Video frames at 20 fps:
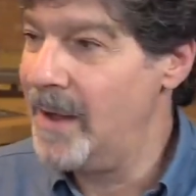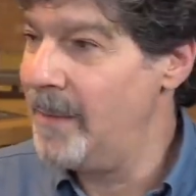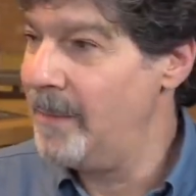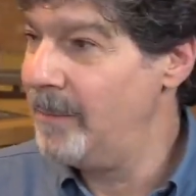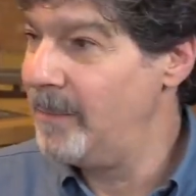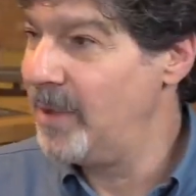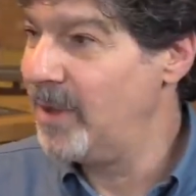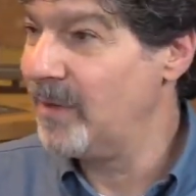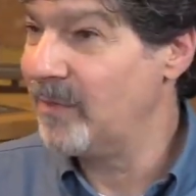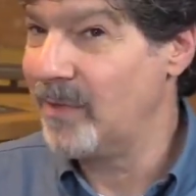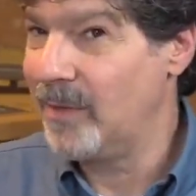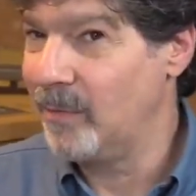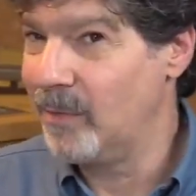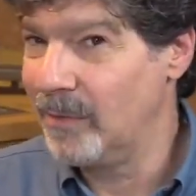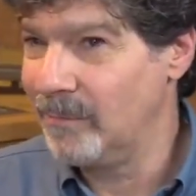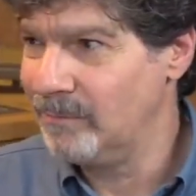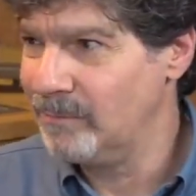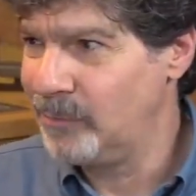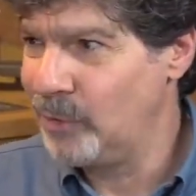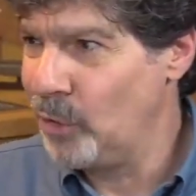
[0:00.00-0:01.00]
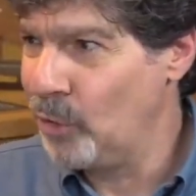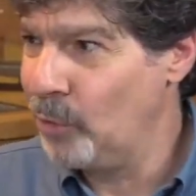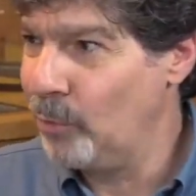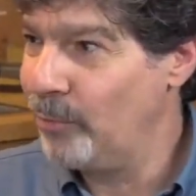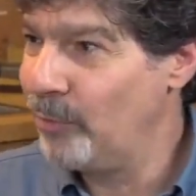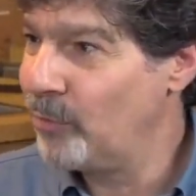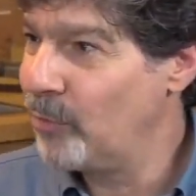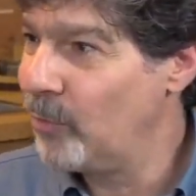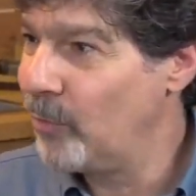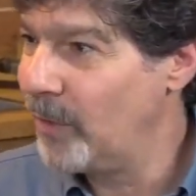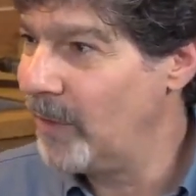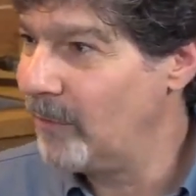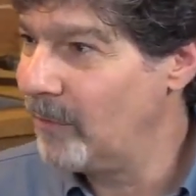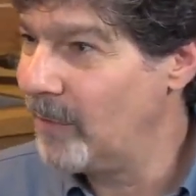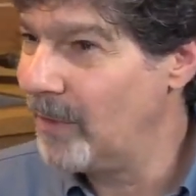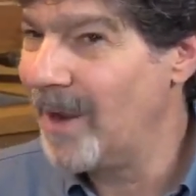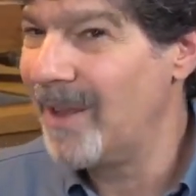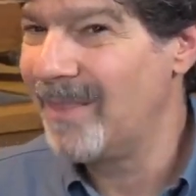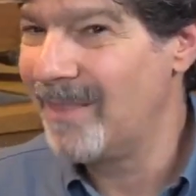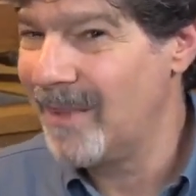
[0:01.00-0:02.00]
because they were domes or
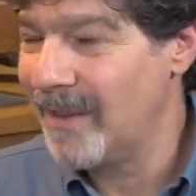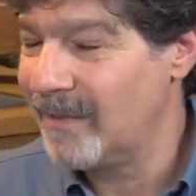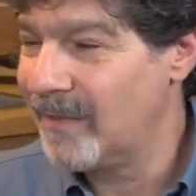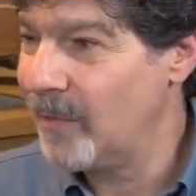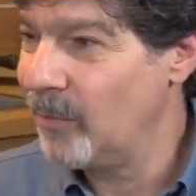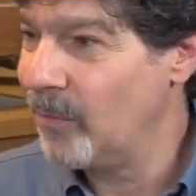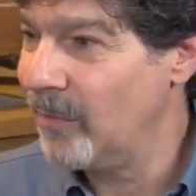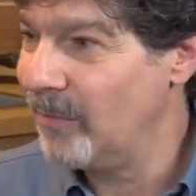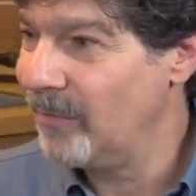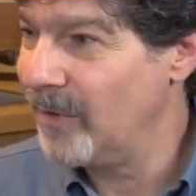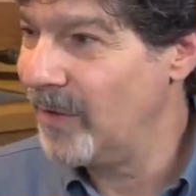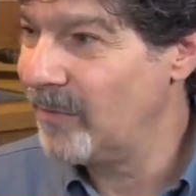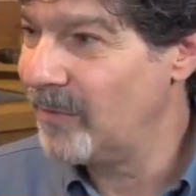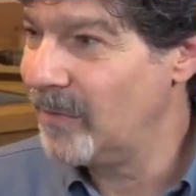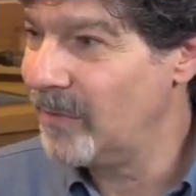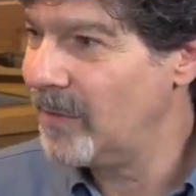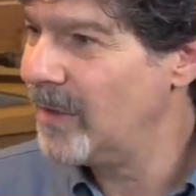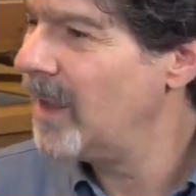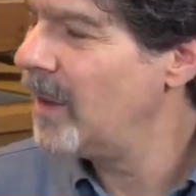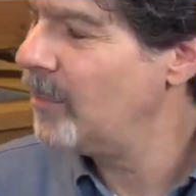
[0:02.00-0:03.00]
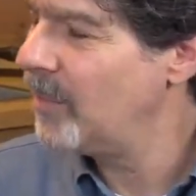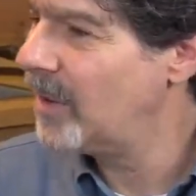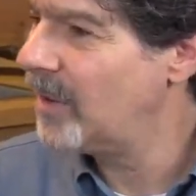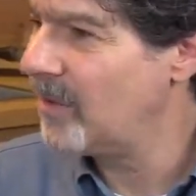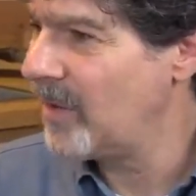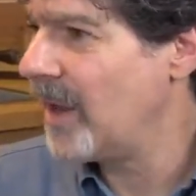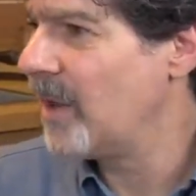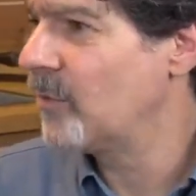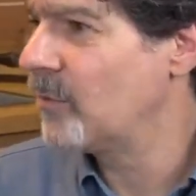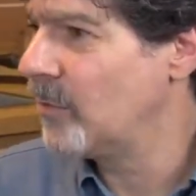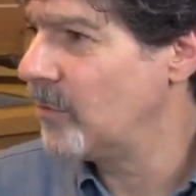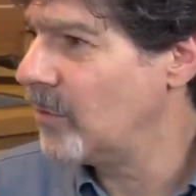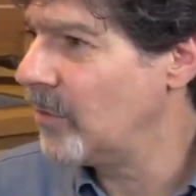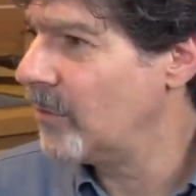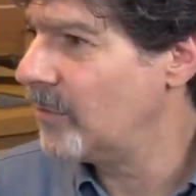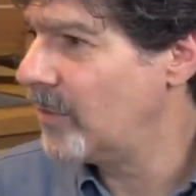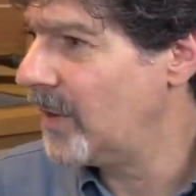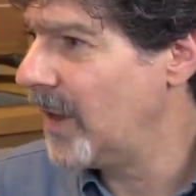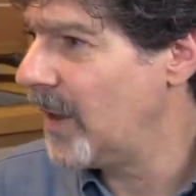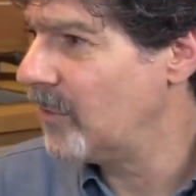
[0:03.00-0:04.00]
whatever. I think they were invested. Yeah, because
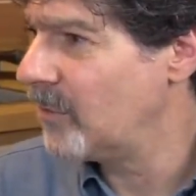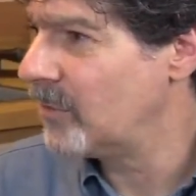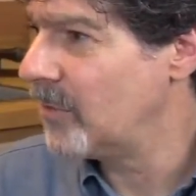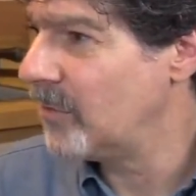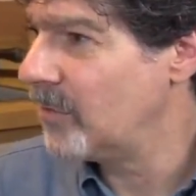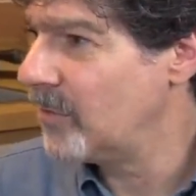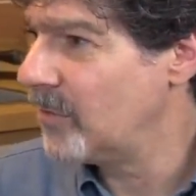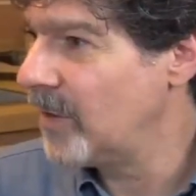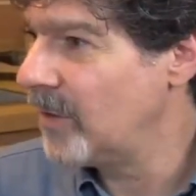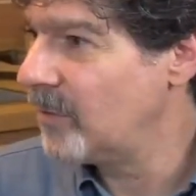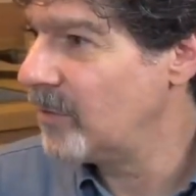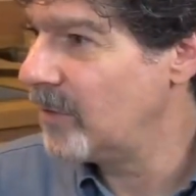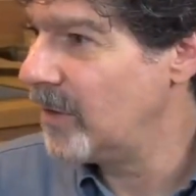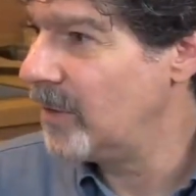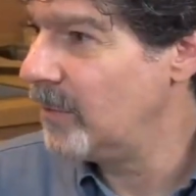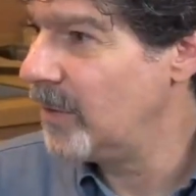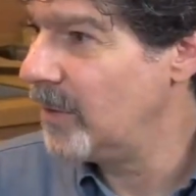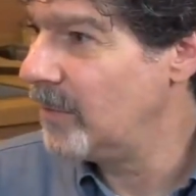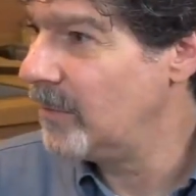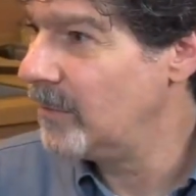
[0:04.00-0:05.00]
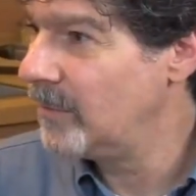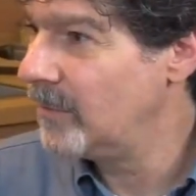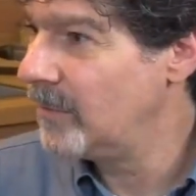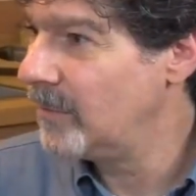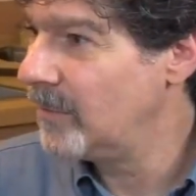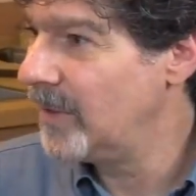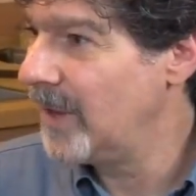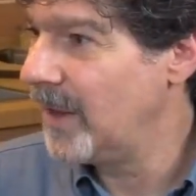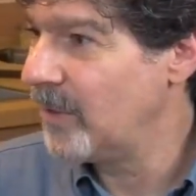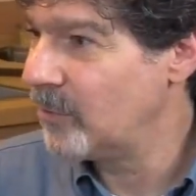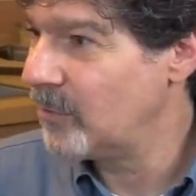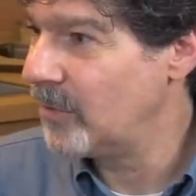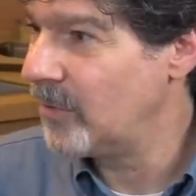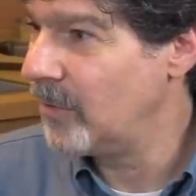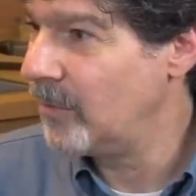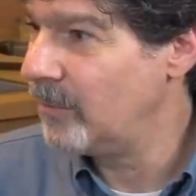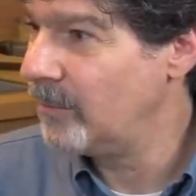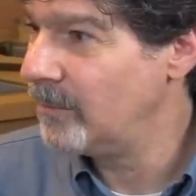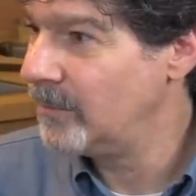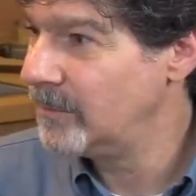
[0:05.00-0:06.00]
AstroTurf, the Astros, that's going to be the
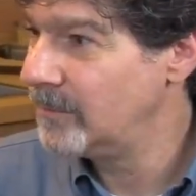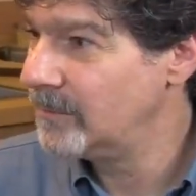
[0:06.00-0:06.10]
Astrodome.